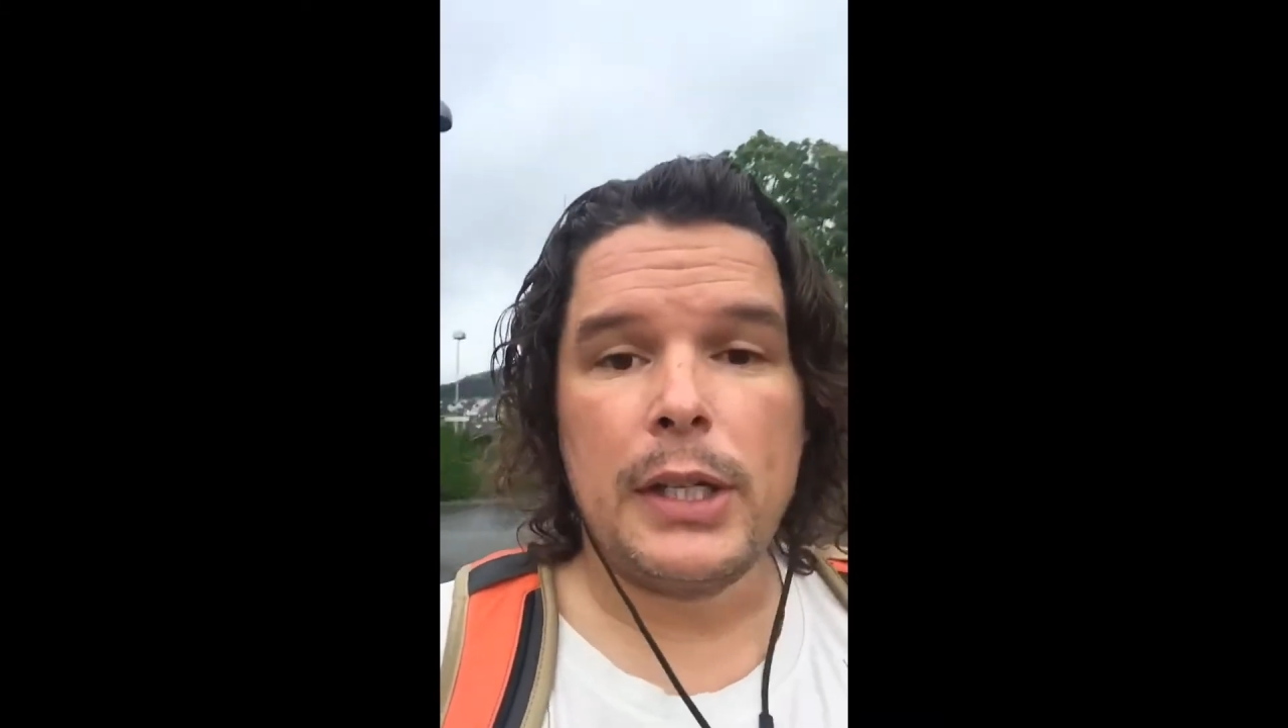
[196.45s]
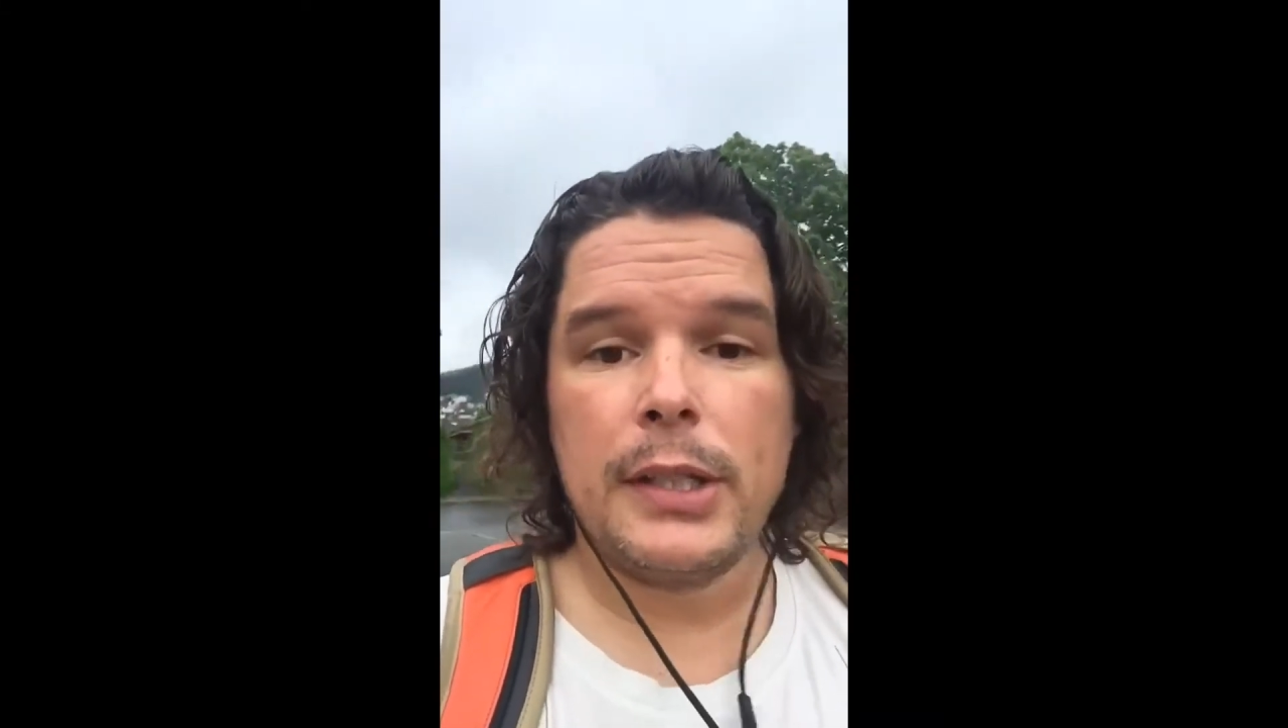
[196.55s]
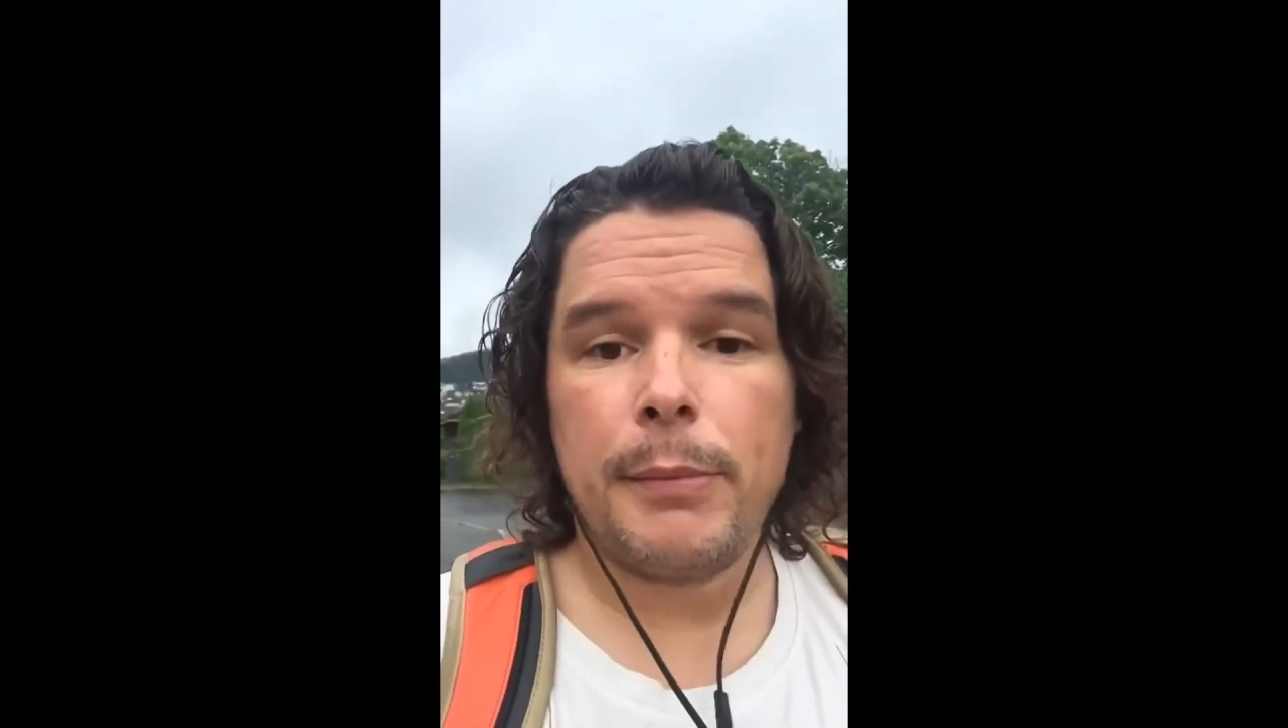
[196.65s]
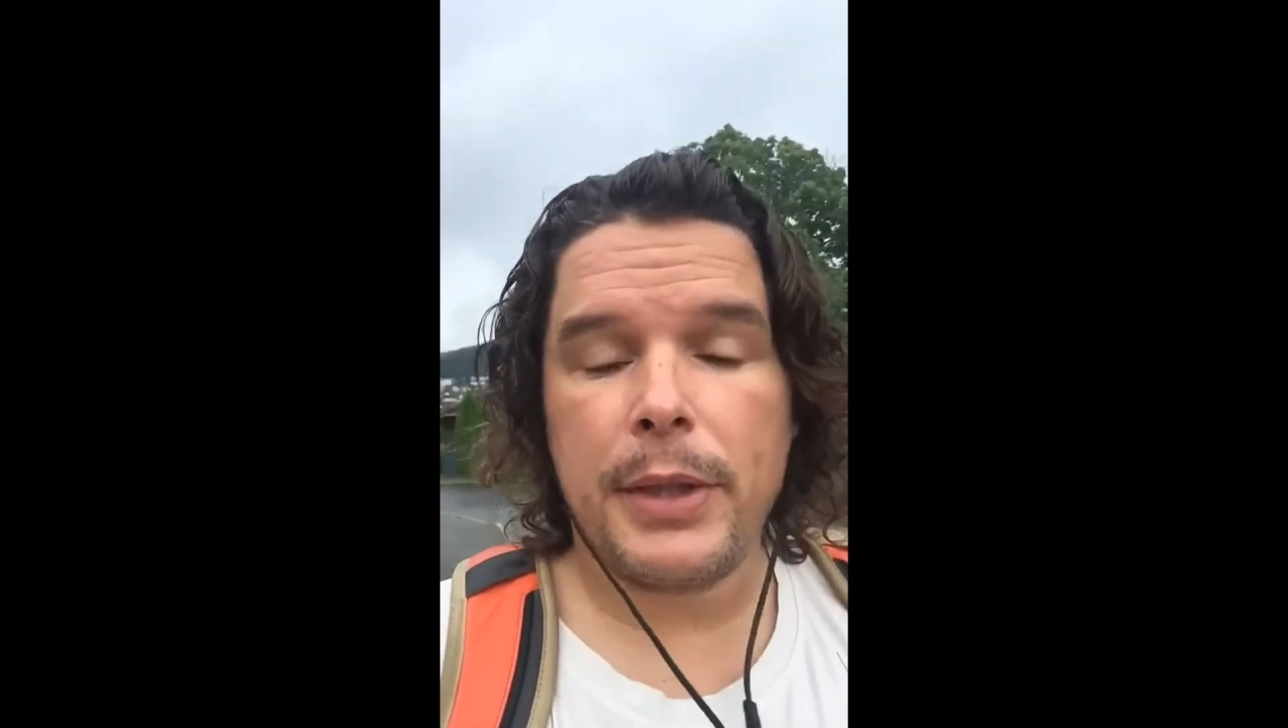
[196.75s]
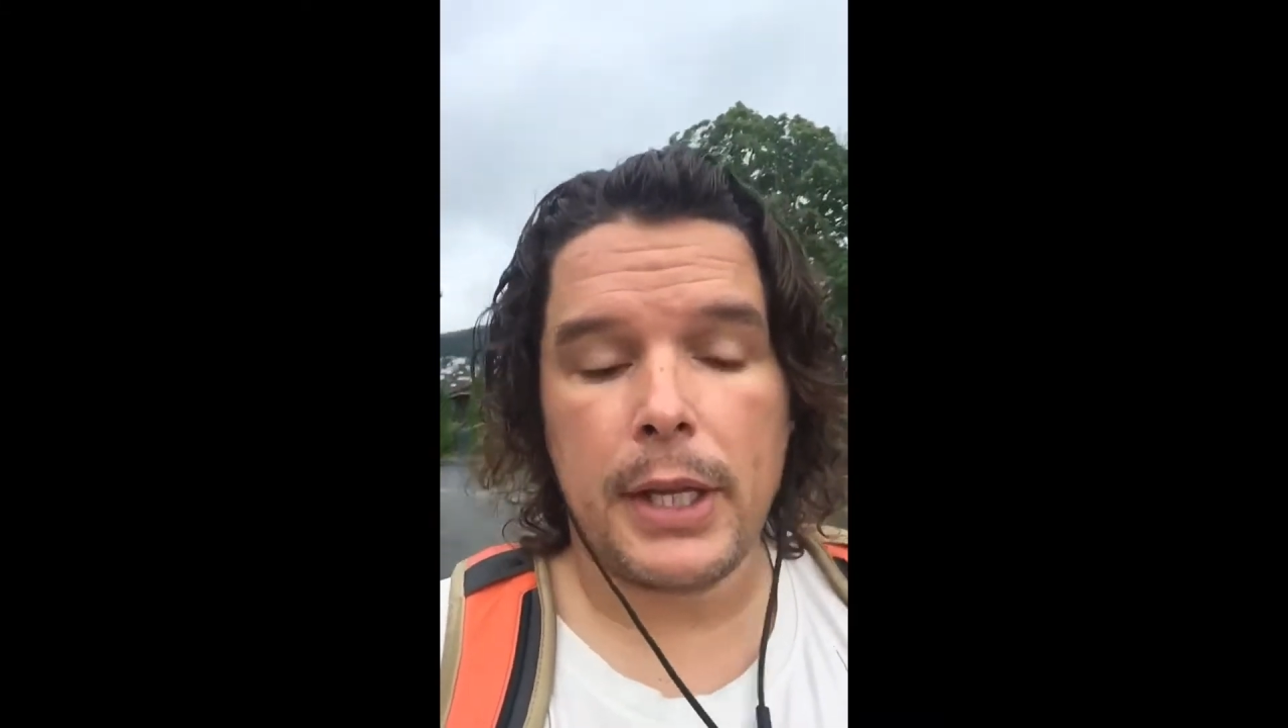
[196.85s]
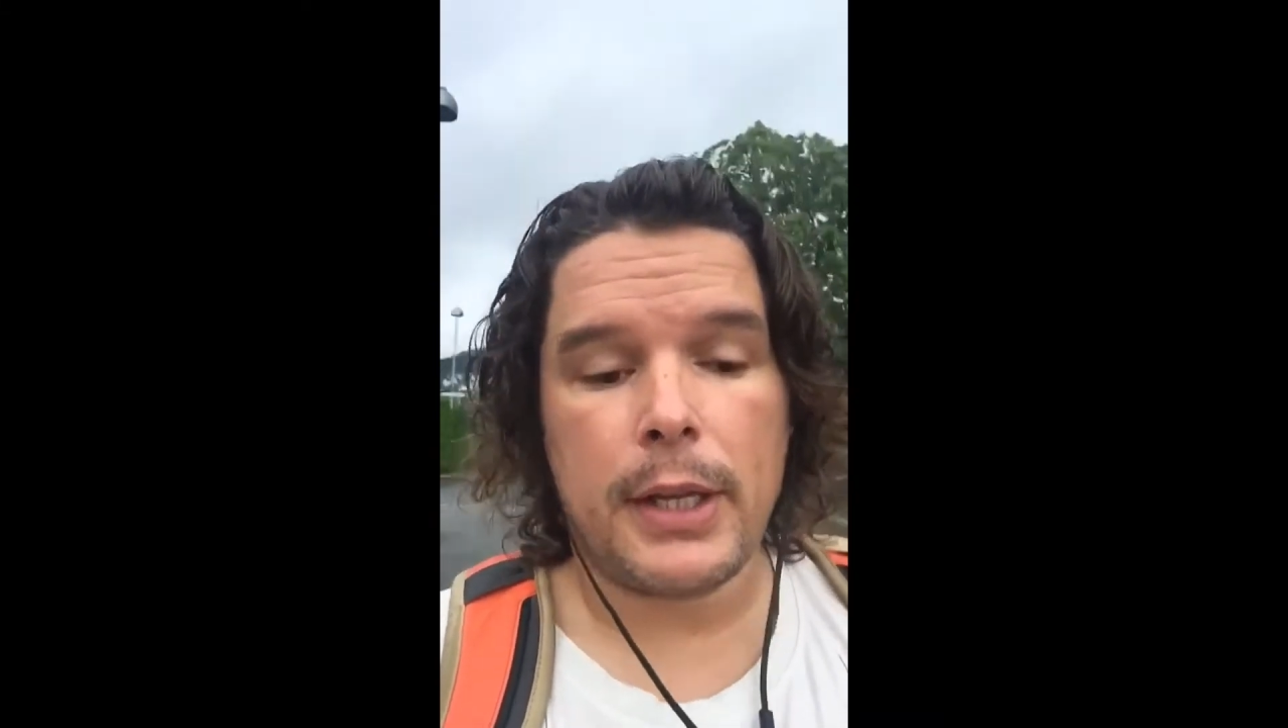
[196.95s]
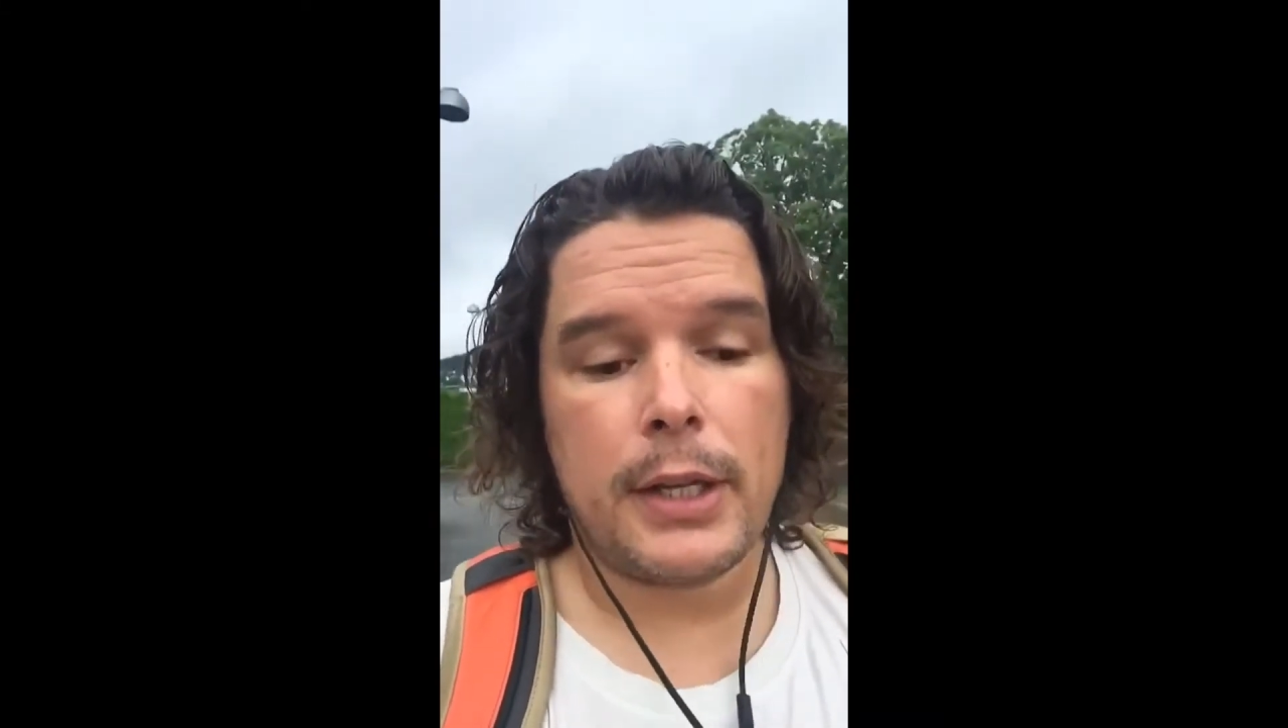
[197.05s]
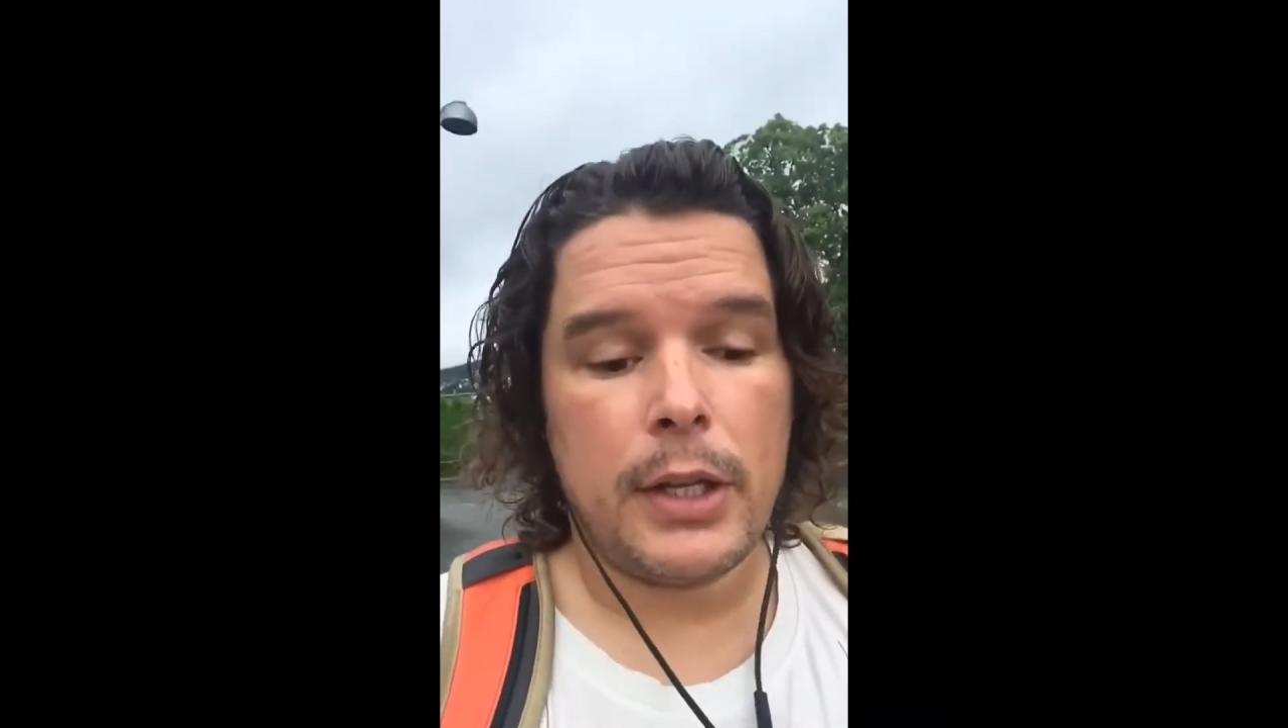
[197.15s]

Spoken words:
something